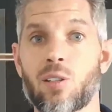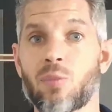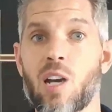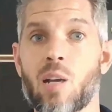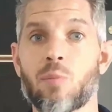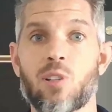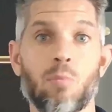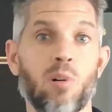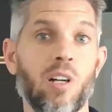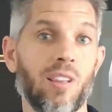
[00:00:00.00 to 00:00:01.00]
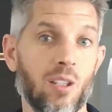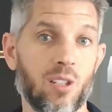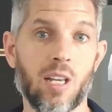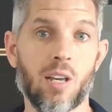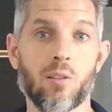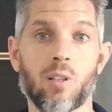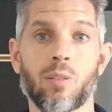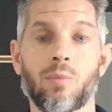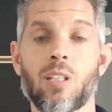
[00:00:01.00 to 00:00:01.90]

sometimes, and putting things together,